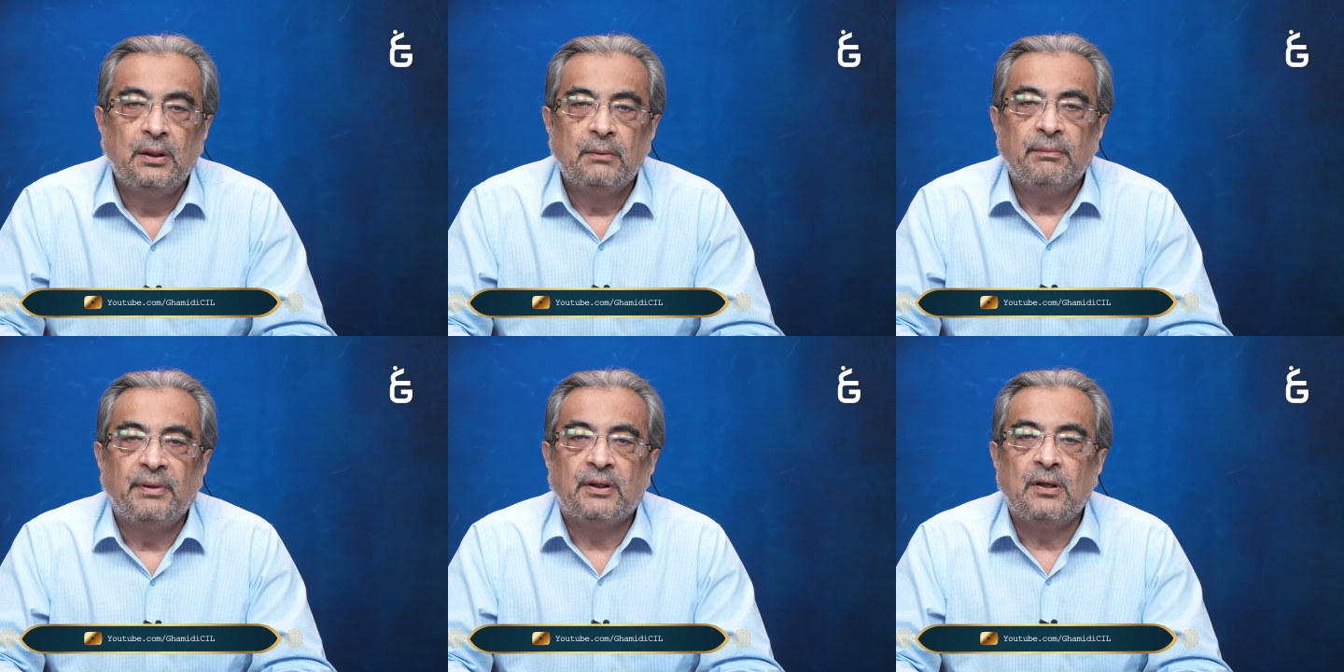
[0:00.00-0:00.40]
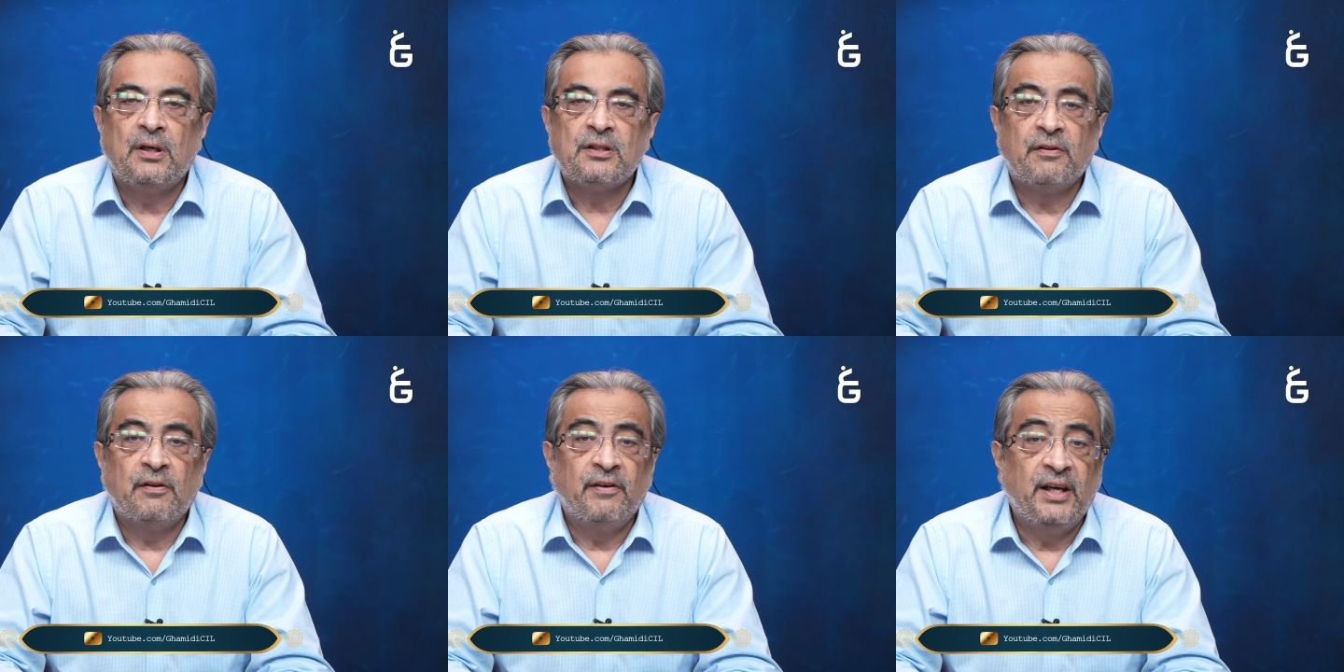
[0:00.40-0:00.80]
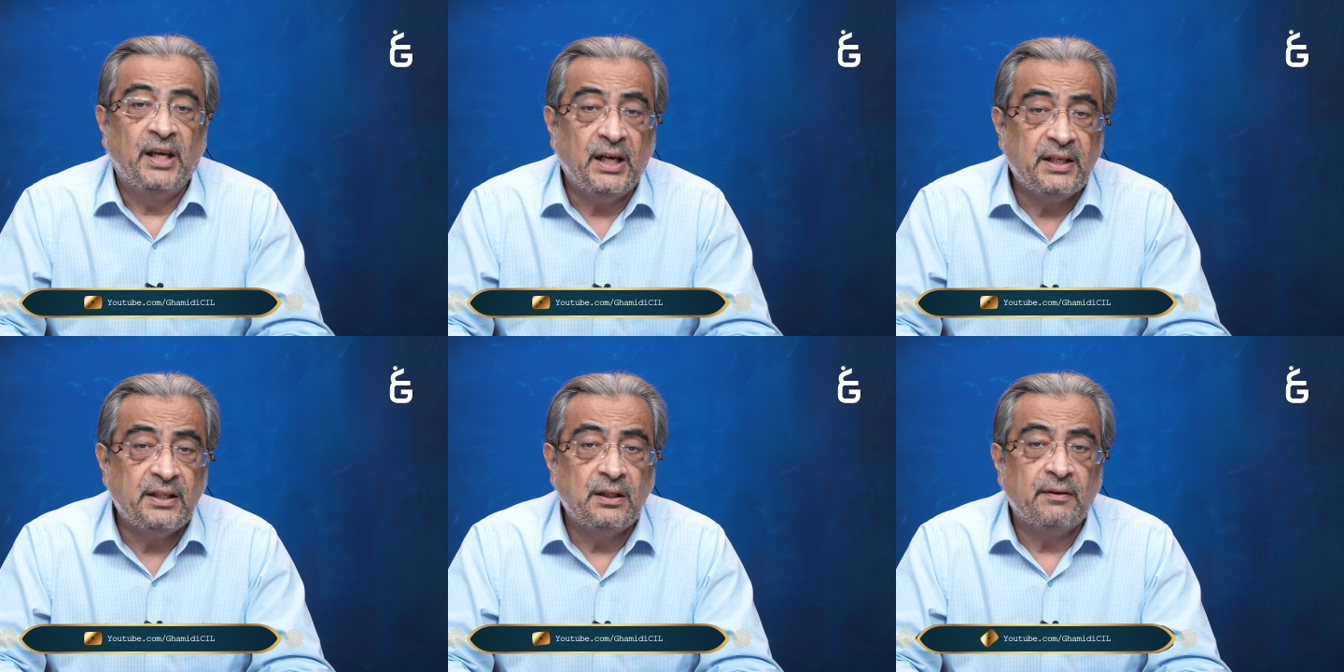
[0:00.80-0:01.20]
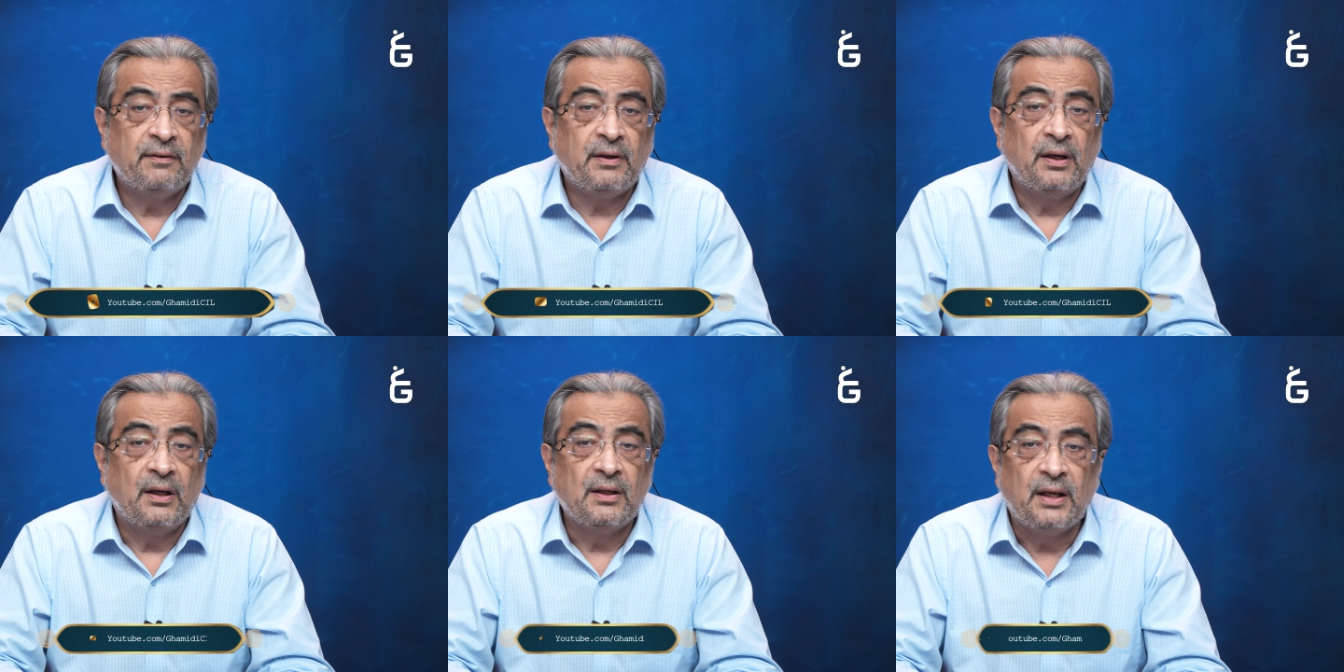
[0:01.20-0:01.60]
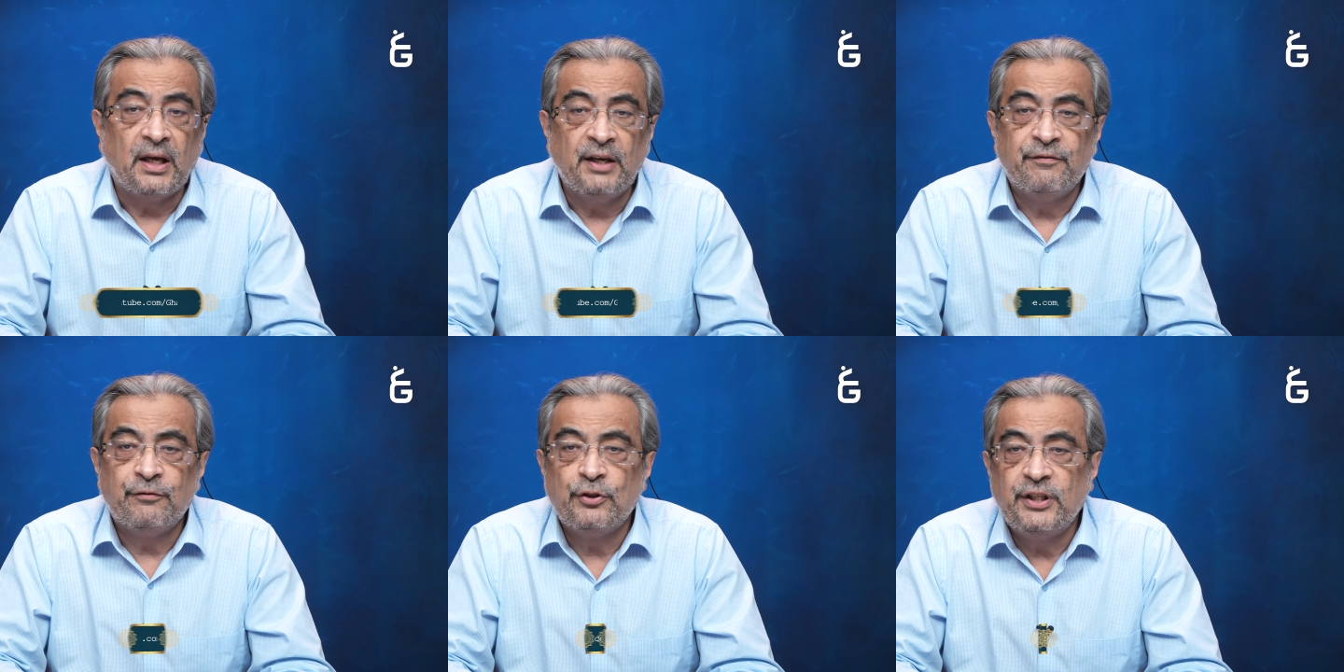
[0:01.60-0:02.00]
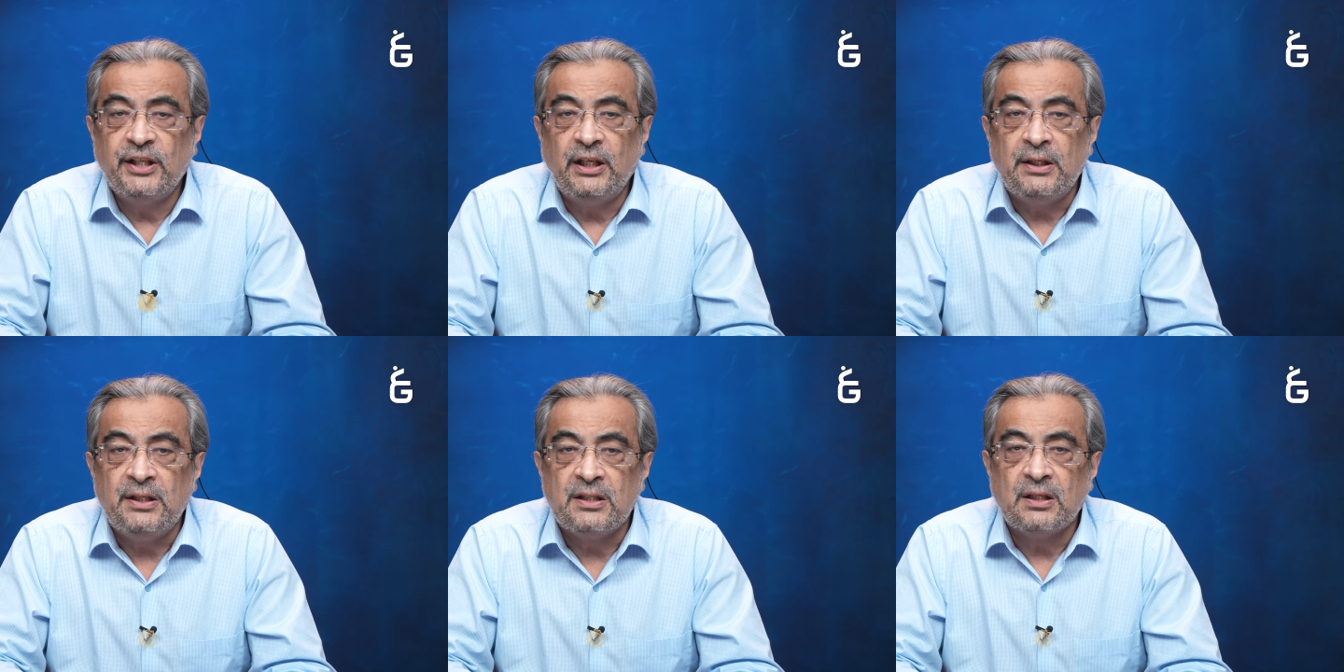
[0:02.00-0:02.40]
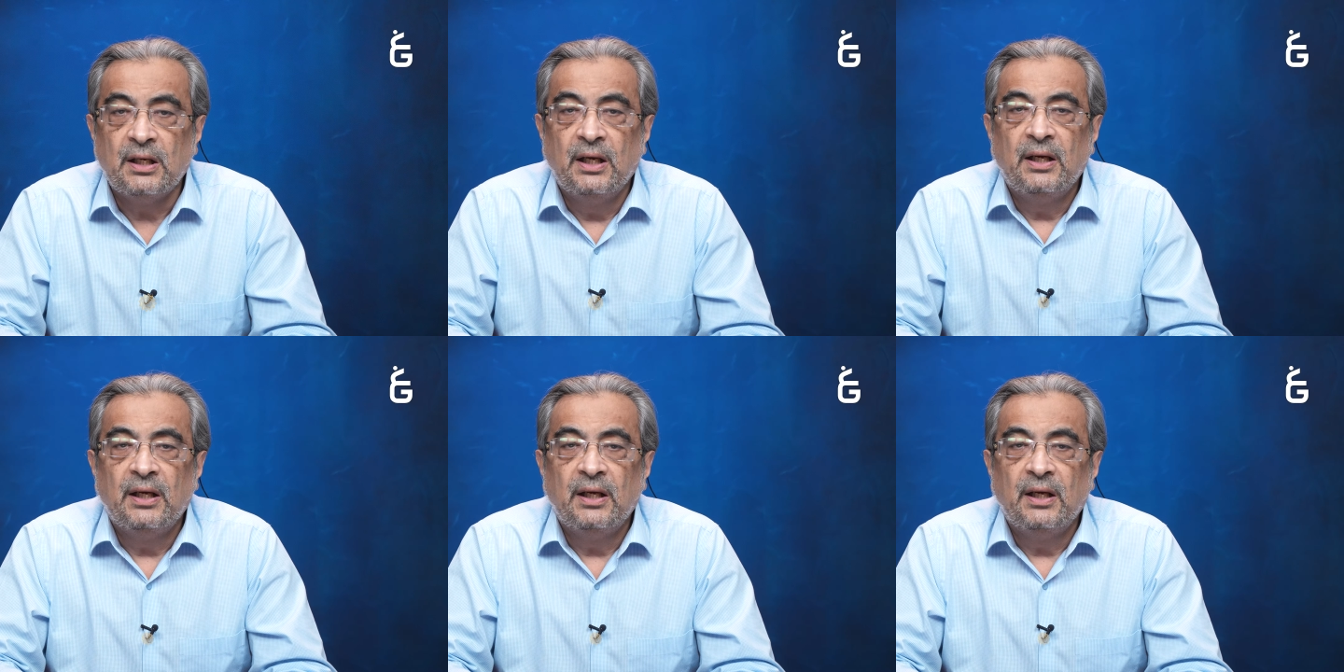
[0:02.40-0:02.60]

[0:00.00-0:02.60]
because of the hectic life routines